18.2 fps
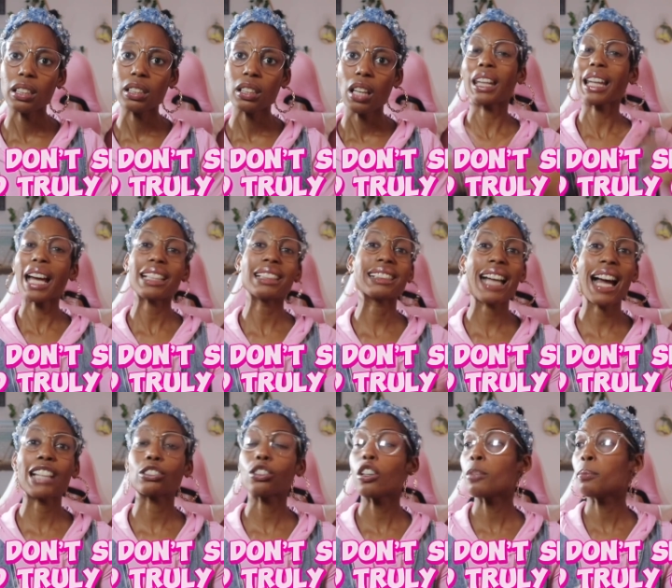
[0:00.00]
A lot of these
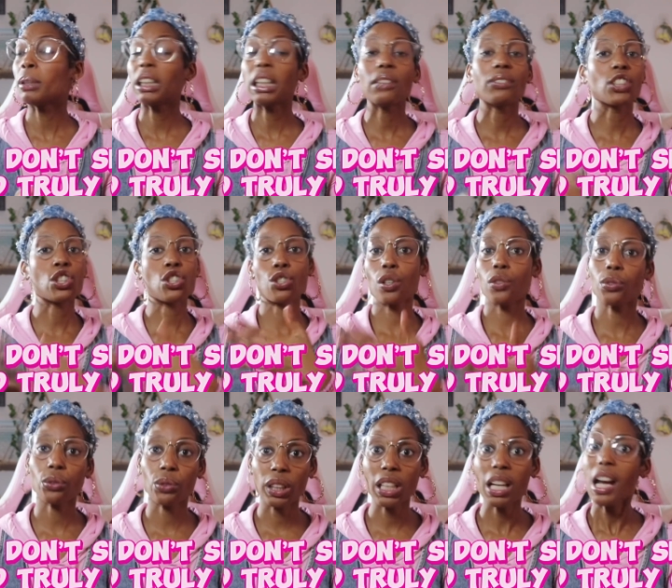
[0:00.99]
guys don't believe in
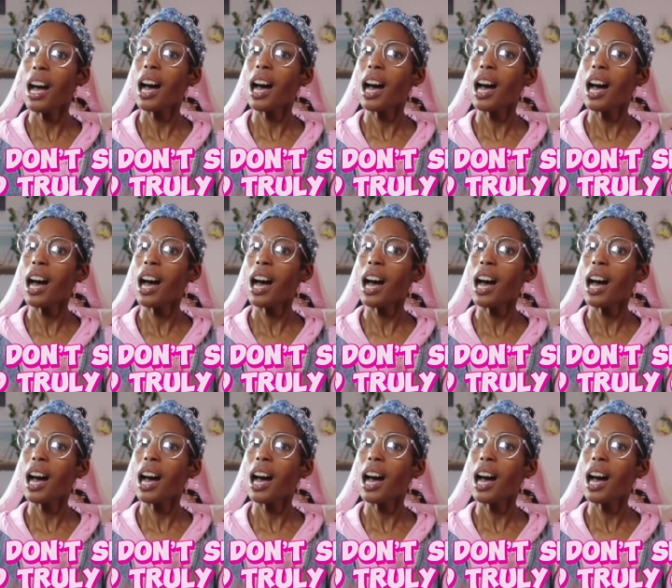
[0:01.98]
chivalry.